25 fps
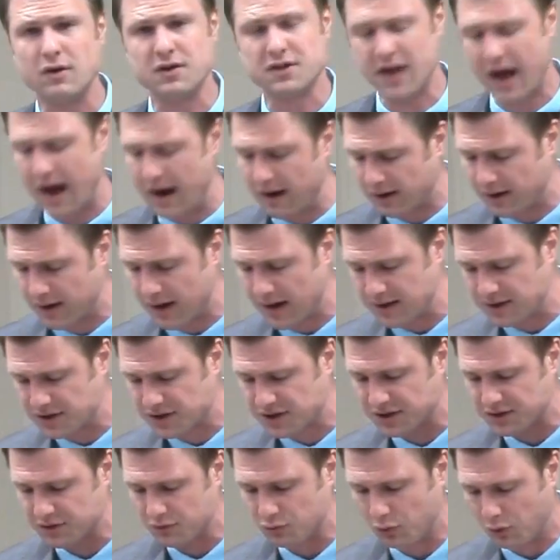one's hired
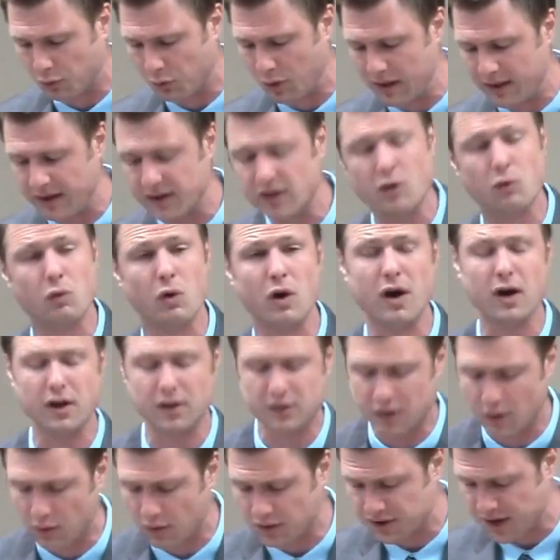us. We're willing to
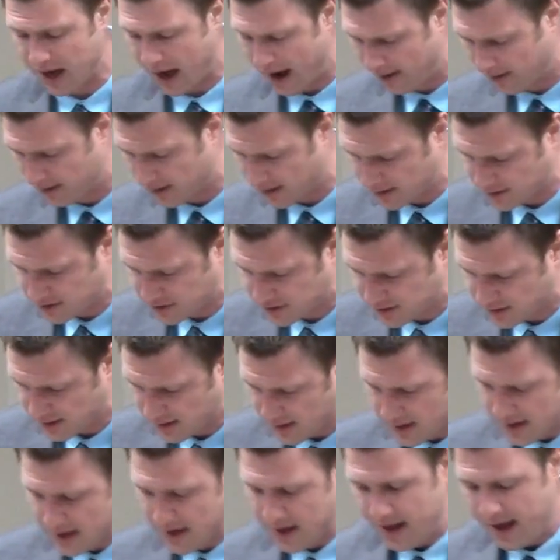work. No one's hired us.
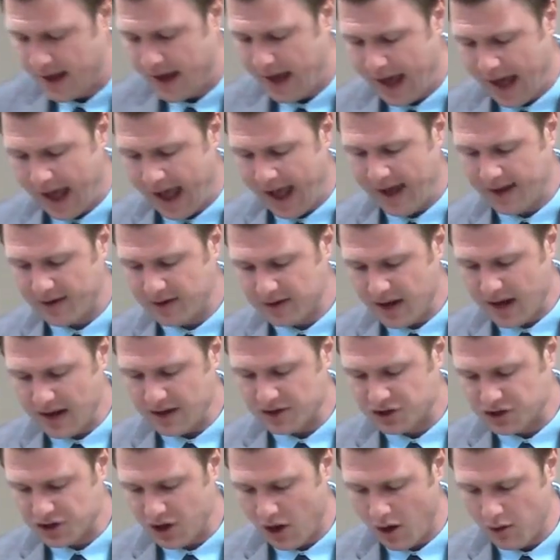And
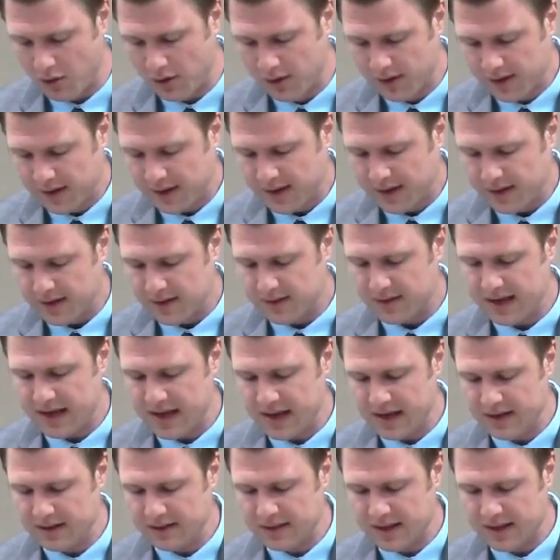uh, so the,